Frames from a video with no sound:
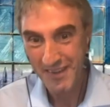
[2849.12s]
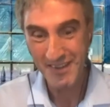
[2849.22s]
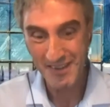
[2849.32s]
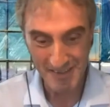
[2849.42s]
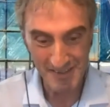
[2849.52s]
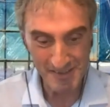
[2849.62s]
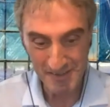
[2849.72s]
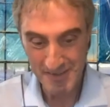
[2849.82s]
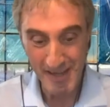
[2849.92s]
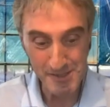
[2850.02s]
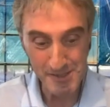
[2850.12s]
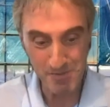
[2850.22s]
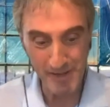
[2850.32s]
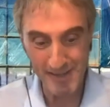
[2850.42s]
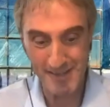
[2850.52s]
Next
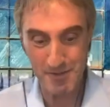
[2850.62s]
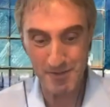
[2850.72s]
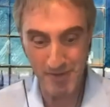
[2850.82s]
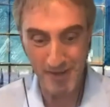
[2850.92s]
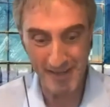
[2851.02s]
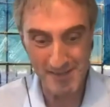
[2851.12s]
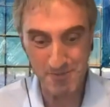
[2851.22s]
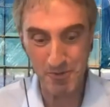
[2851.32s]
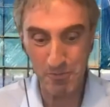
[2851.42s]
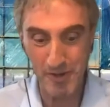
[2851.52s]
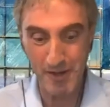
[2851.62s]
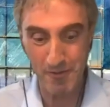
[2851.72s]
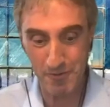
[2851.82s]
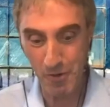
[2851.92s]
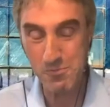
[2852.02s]
week, my guest will be
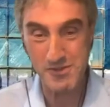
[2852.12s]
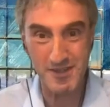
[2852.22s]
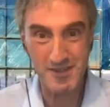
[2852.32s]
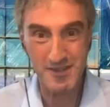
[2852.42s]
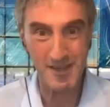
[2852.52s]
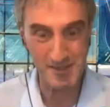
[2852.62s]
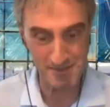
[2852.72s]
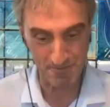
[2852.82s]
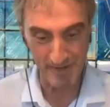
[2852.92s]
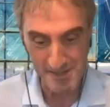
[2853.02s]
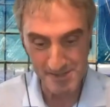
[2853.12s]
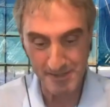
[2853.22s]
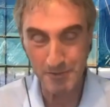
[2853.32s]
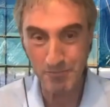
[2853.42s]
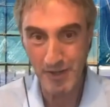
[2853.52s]
Robson Thijs-Frazier,
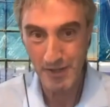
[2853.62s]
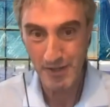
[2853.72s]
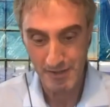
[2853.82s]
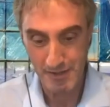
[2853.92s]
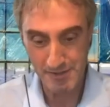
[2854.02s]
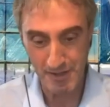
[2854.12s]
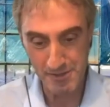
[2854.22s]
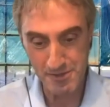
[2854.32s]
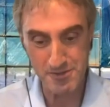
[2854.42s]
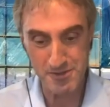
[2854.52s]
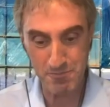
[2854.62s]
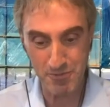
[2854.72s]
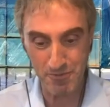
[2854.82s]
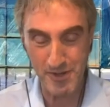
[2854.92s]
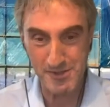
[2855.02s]
Associate
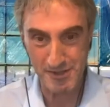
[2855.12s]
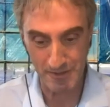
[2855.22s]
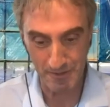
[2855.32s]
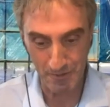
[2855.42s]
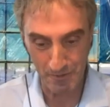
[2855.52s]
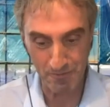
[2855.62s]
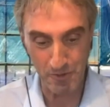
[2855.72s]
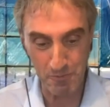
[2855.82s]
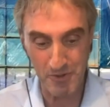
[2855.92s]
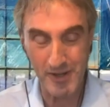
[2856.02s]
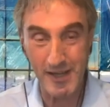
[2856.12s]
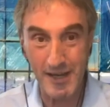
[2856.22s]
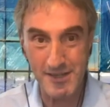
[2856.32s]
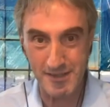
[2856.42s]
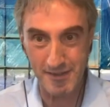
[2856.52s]
Professor of
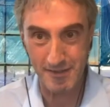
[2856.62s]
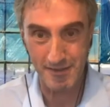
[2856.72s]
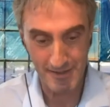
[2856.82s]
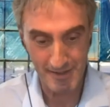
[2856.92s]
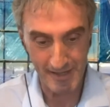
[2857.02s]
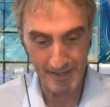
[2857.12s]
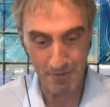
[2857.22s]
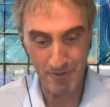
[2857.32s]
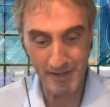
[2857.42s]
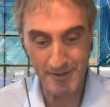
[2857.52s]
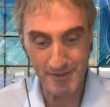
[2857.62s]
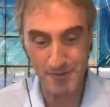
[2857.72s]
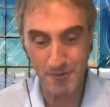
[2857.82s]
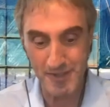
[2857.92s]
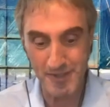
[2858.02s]
Communication and Director of the
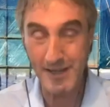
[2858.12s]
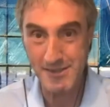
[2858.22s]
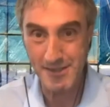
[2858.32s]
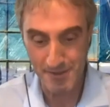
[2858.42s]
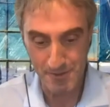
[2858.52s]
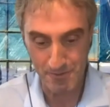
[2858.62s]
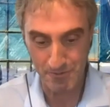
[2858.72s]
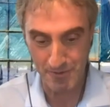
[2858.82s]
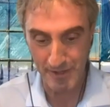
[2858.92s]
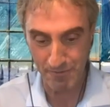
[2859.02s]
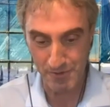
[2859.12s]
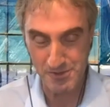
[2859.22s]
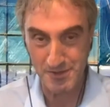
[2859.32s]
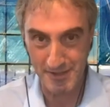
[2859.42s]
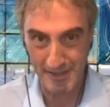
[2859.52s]
Institute for
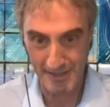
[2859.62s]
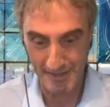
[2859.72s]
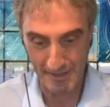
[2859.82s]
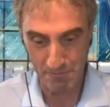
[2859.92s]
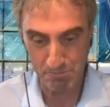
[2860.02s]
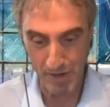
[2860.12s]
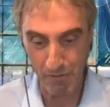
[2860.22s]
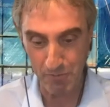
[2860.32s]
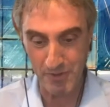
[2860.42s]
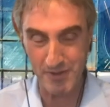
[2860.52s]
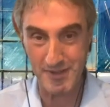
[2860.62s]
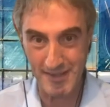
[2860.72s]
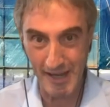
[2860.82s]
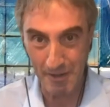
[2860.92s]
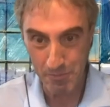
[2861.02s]
Diversity and Empowerment at
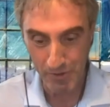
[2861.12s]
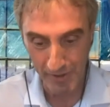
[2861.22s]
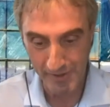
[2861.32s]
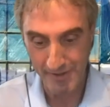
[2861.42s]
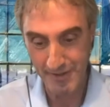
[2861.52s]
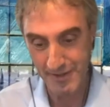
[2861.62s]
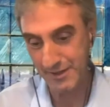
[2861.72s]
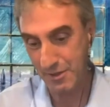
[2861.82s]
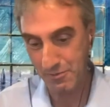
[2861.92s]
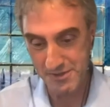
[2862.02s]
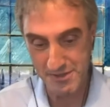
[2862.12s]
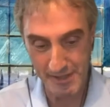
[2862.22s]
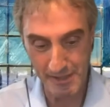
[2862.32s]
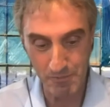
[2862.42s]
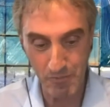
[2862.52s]
Annenberg at USC,
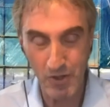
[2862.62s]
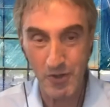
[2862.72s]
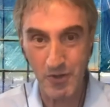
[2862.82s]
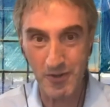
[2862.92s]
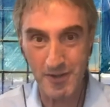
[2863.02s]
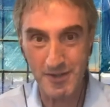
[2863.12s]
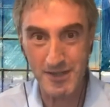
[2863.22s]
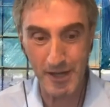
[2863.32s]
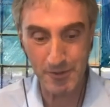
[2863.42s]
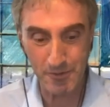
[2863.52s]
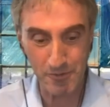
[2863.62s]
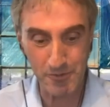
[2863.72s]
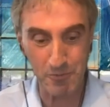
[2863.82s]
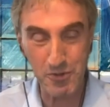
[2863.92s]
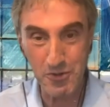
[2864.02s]
under the title
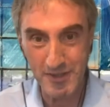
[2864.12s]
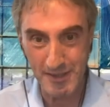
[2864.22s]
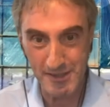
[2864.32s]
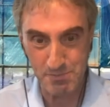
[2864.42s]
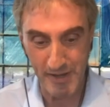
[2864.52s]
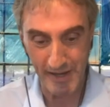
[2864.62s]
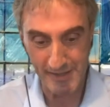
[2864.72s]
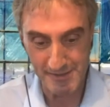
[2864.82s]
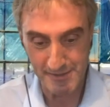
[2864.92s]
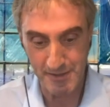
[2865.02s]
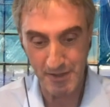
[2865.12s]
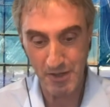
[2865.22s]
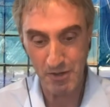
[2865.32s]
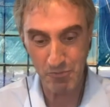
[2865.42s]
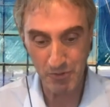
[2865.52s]
Community Space,
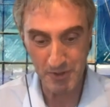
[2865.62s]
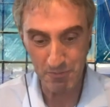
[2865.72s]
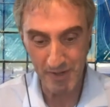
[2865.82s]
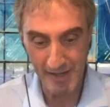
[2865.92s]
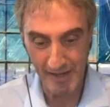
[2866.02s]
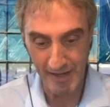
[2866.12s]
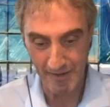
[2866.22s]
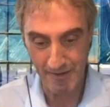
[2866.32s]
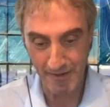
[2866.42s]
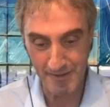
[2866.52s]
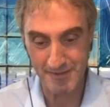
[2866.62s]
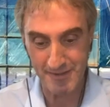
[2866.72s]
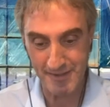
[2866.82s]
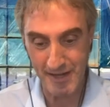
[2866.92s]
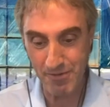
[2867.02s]
Multimedia Art and
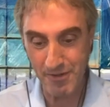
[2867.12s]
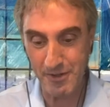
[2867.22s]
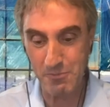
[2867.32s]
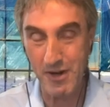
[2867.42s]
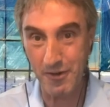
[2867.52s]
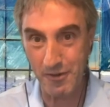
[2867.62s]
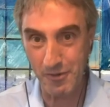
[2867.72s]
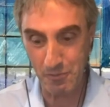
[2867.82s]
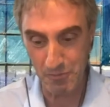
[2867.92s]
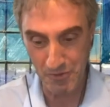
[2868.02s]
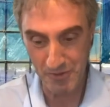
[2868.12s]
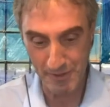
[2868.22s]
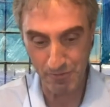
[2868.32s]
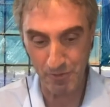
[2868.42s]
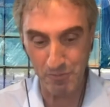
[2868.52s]
African American Community
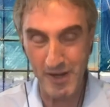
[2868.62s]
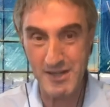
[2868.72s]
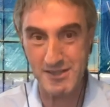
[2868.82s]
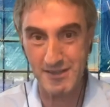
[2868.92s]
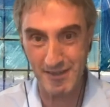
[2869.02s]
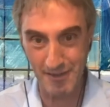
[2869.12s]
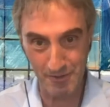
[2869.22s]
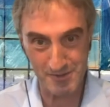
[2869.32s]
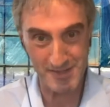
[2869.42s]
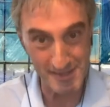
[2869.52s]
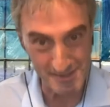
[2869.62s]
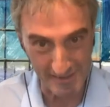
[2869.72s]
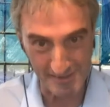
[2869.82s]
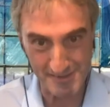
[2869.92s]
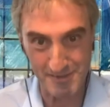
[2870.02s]
Formation in Los
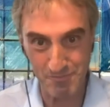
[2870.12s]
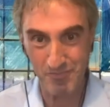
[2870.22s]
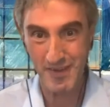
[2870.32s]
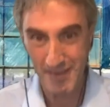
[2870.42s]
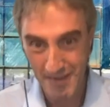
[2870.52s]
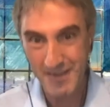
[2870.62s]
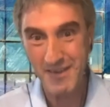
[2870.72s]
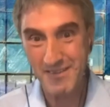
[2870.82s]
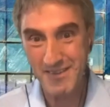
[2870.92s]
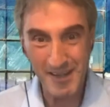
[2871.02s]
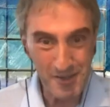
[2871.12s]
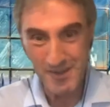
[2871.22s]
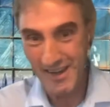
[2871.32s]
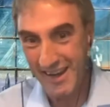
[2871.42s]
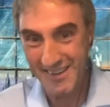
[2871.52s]
Angeles. Thank you,
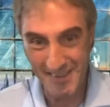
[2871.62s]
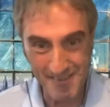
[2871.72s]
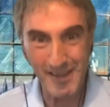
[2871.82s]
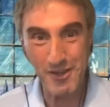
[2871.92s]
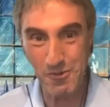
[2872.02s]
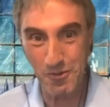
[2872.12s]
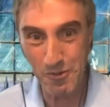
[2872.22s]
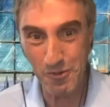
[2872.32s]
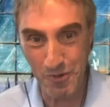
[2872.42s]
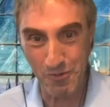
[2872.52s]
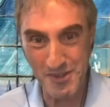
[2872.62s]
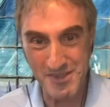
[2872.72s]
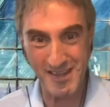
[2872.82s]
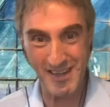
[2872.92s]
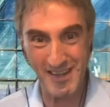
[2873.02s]
Kate, and thank you all for
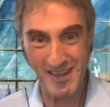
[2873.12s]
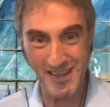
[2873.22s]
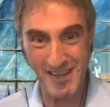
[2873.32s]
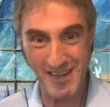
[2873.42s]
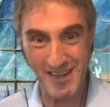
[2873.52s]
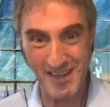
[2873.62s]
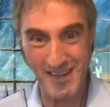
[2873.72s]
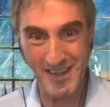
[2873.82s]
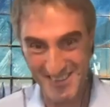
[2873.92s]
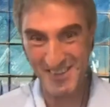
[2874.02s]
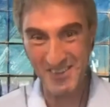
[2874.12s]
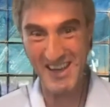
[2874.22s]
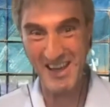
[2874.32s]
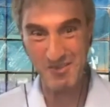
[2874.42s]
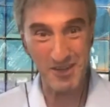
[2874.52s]
watching. Okay,
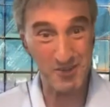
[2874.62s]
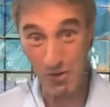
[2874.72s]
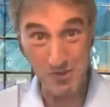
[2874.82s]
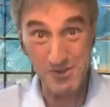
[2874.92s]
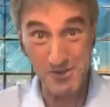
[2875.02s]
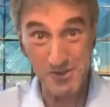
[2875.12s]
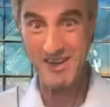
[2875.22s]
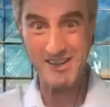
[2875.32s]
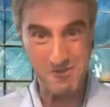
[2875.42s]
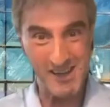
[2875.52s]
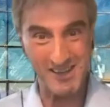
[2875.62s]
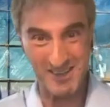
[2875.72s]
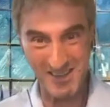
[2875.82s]
and hope to see you next week. Yeah.